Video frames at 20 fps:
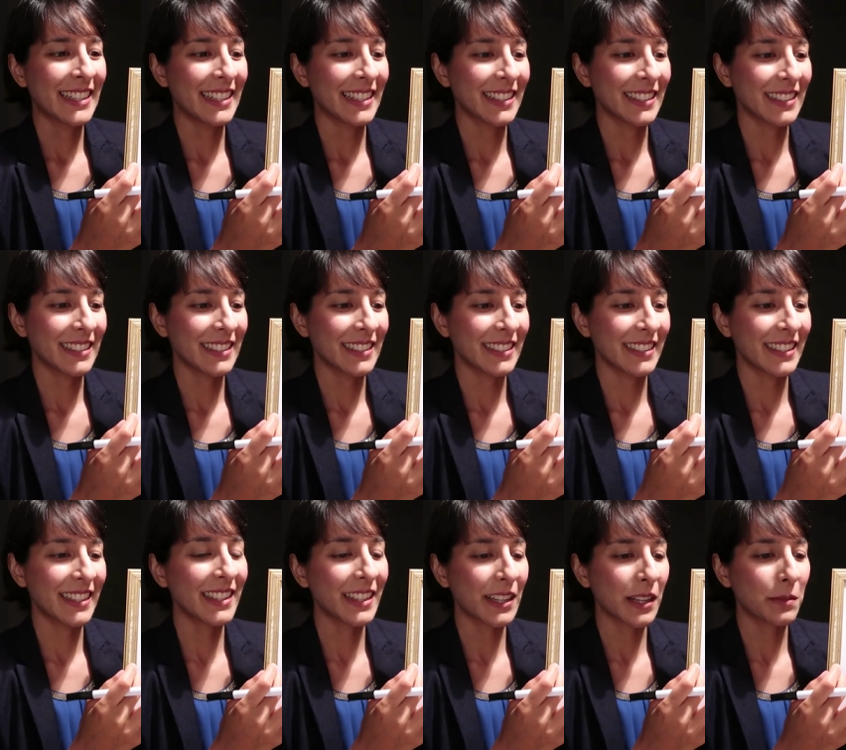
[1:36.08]
uh,
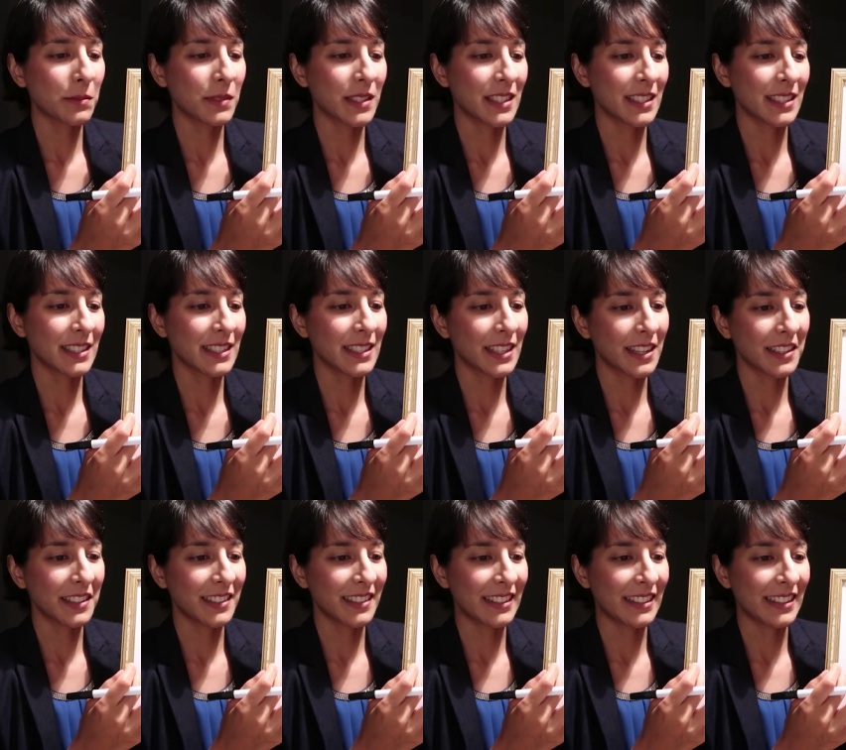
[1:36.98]
Here Comes the
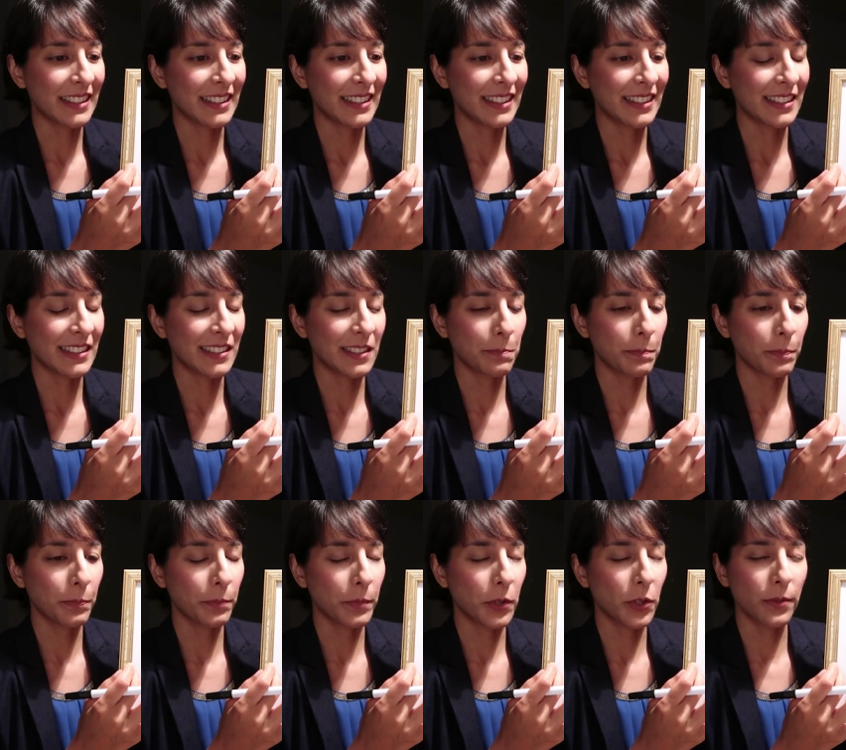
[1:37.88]
Sun. There's a
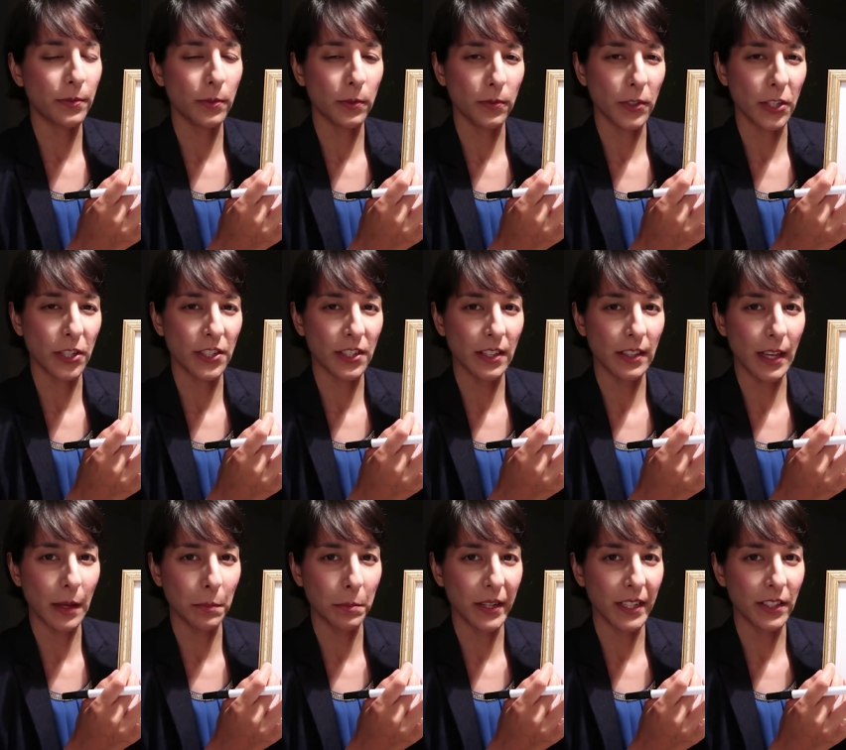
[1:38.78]
beautiful version of
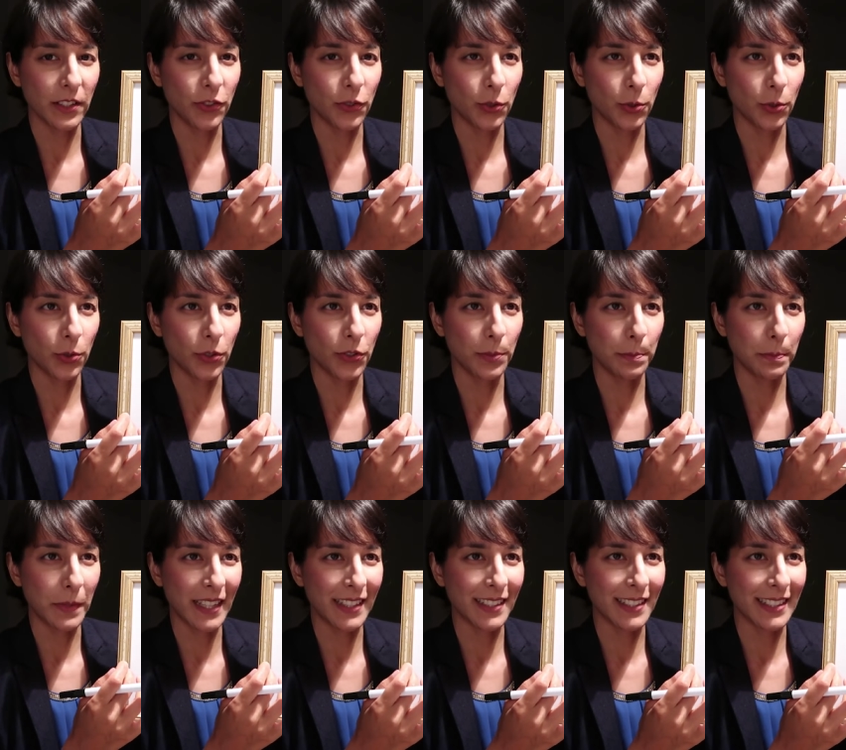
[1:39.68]
that by George
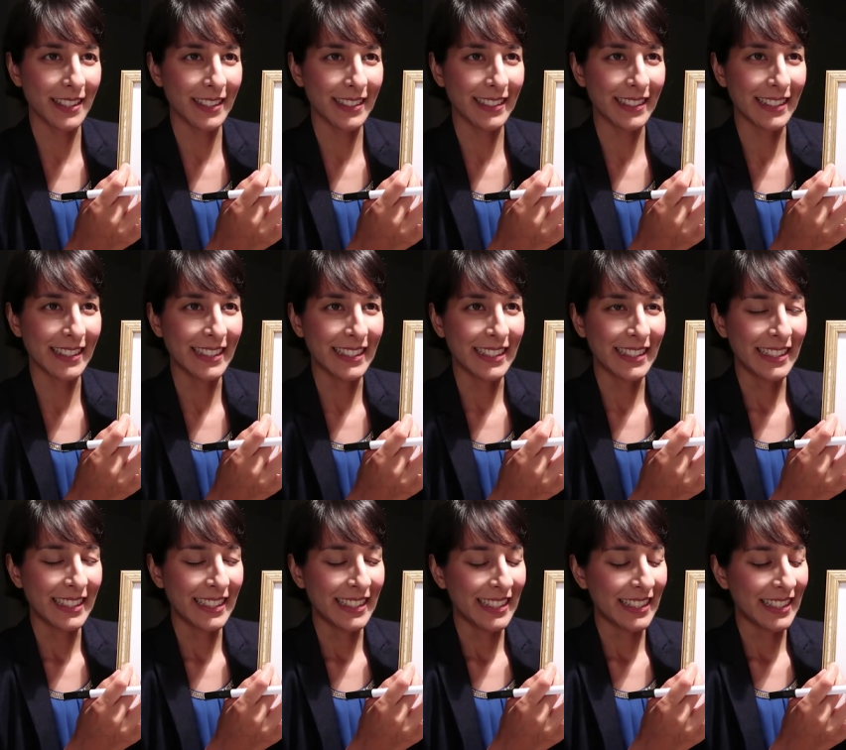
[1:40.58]
Benson.
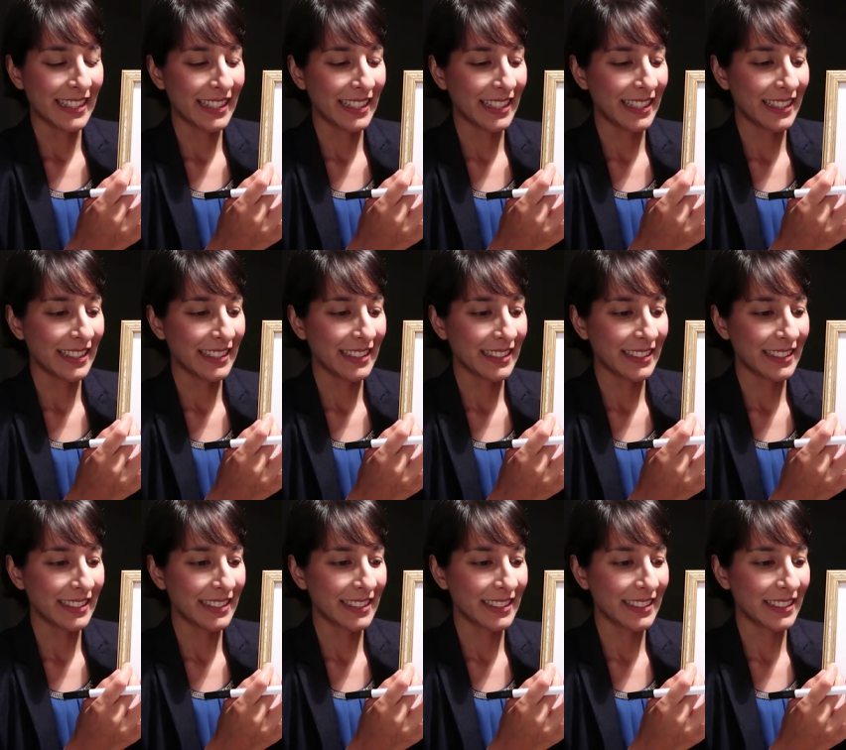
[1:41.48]

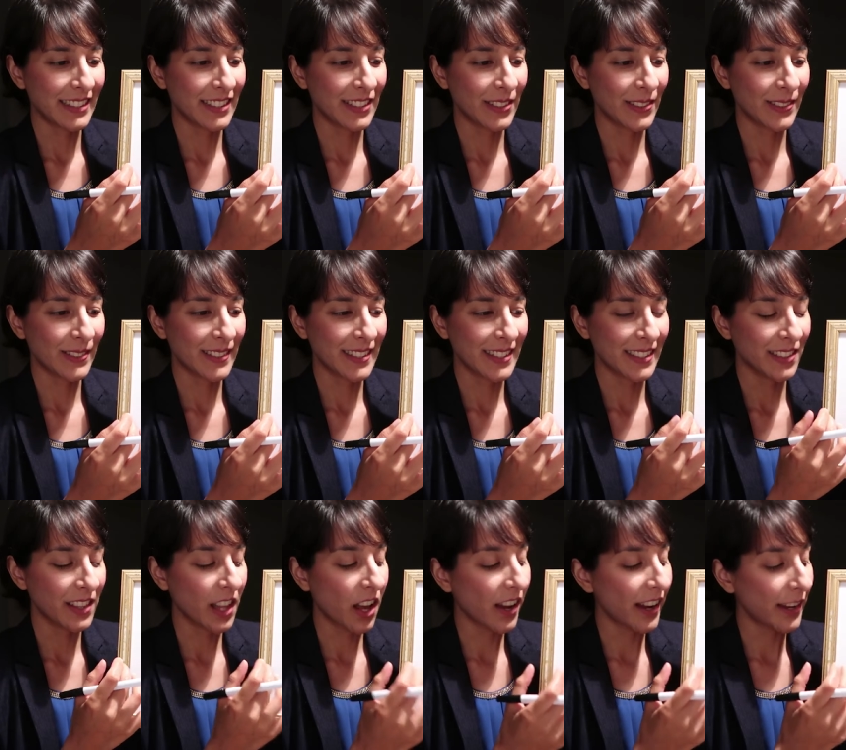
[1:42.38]
And, you know, there's a
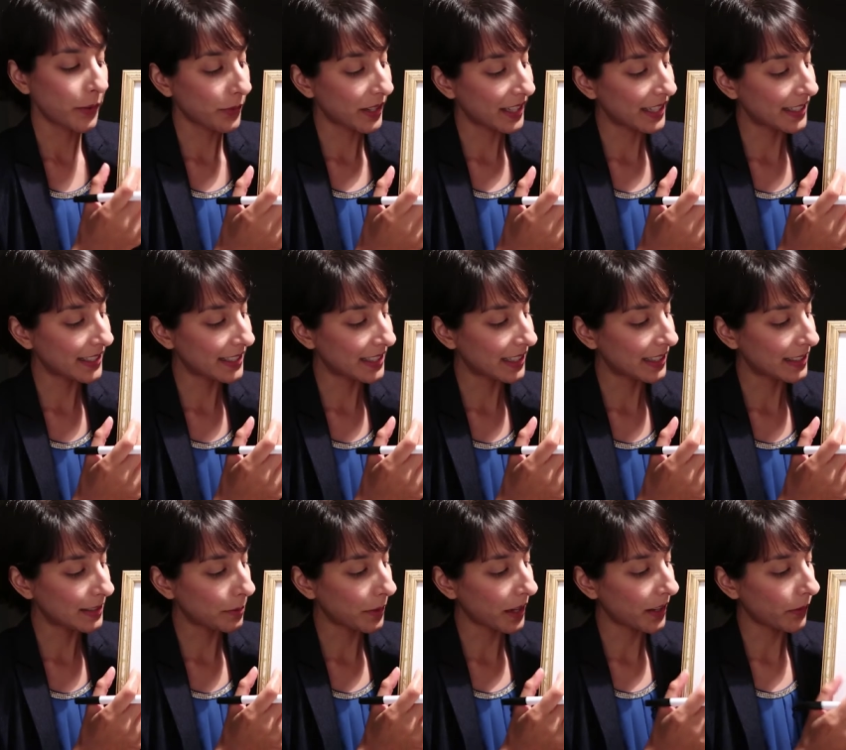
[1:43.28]
line where he
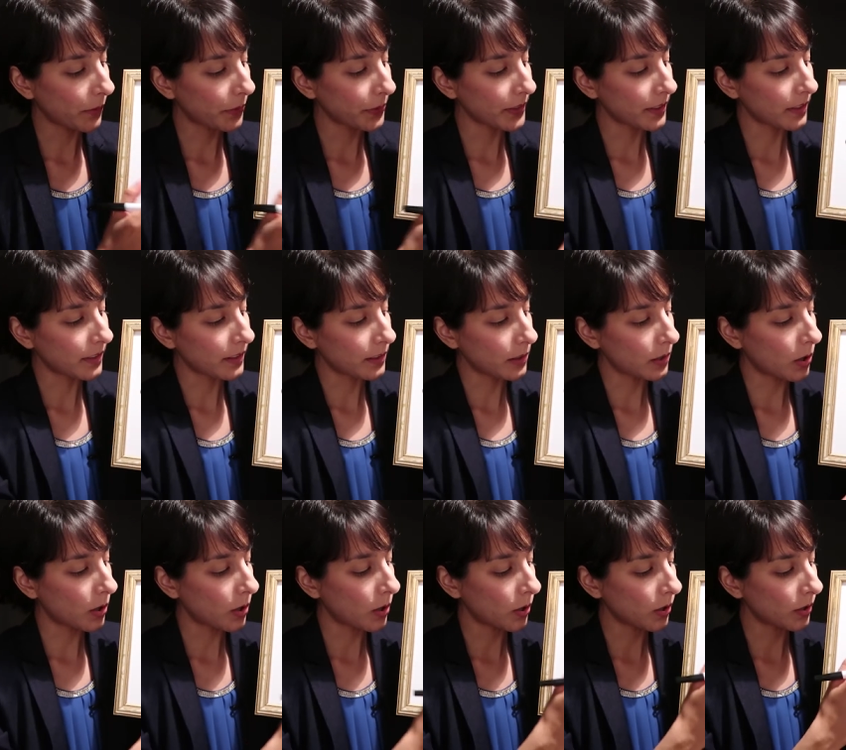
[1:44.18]
sings about the
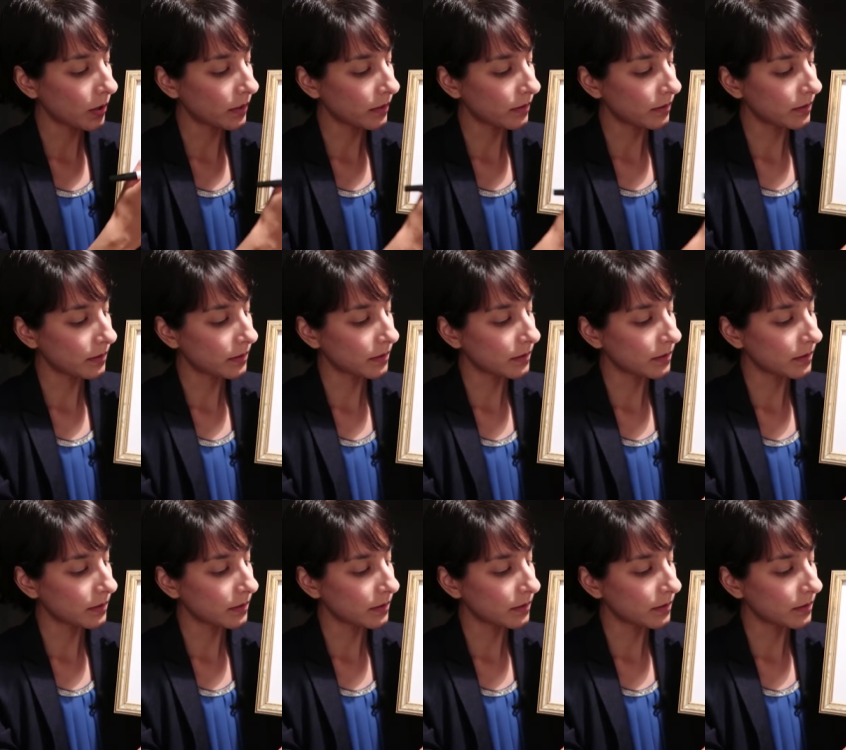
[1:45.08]
long,